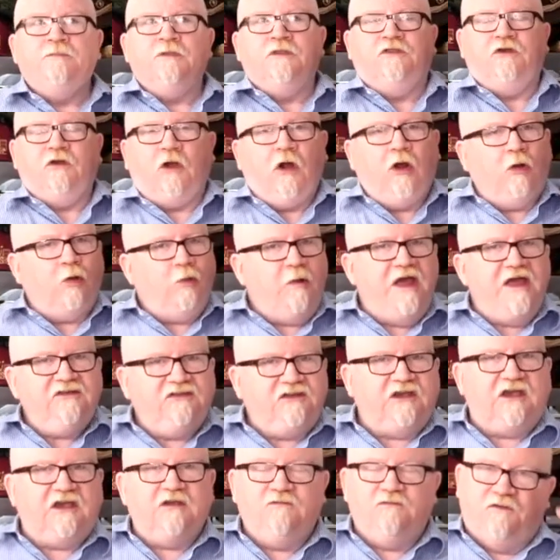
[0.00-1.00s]
There are ways
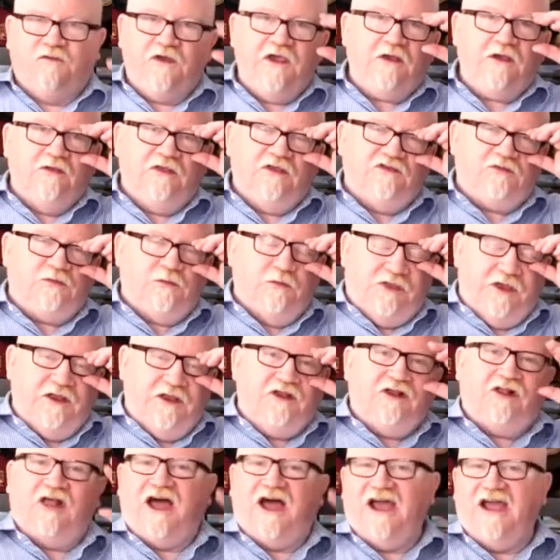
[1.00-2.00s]
to configure this within
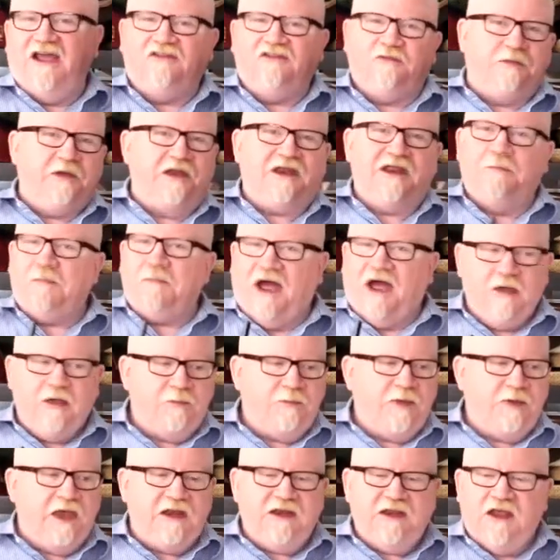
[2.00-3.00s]
clients, but in my
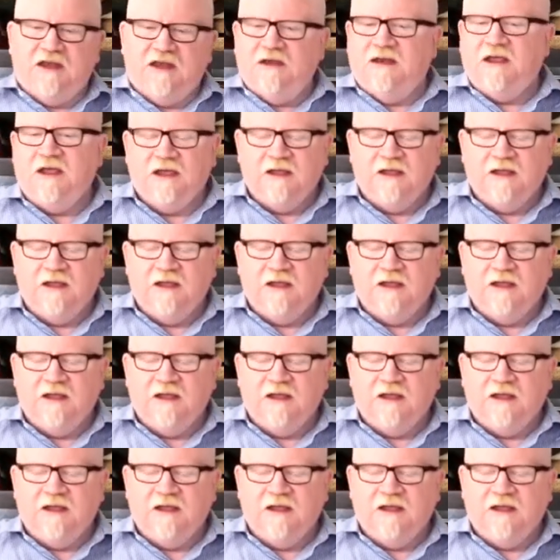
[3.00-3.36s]
opinion,